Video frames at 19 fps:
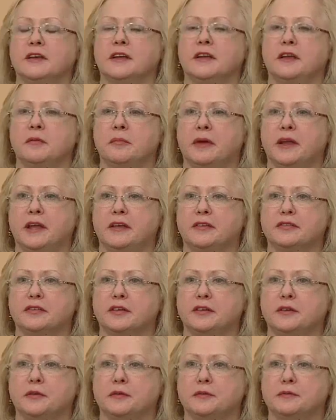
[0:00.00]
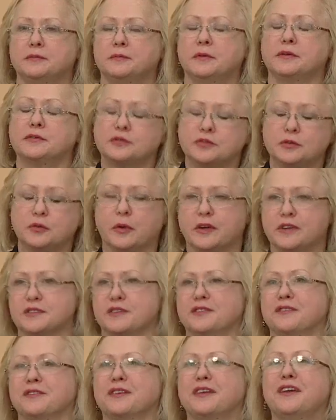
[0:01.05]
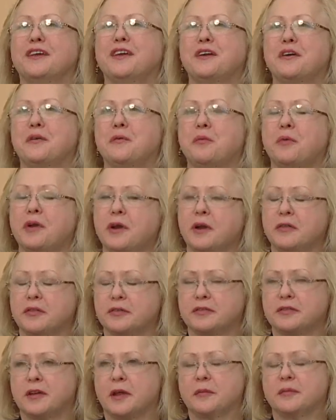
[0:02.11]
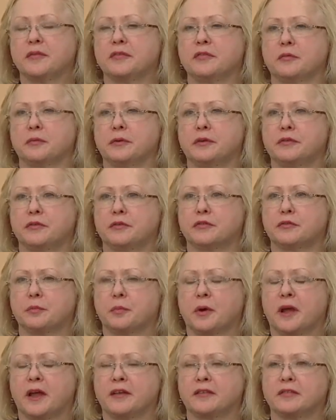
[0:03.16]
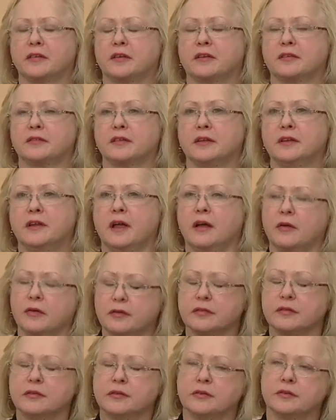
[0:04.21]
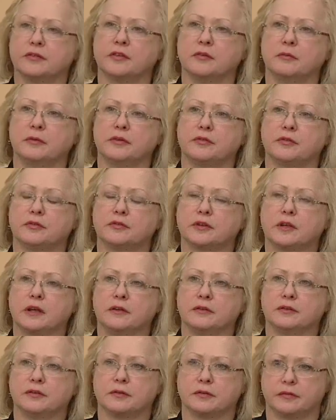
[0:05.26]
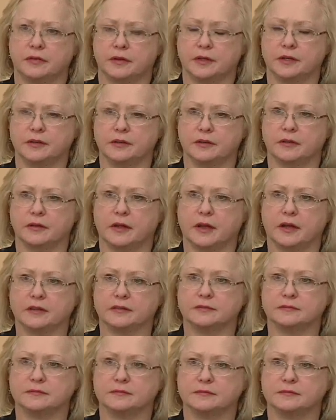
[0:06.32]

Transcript: Diane, by asking you two questions. What are the steps in the research process, and how does the Nursing Research Council fit into that?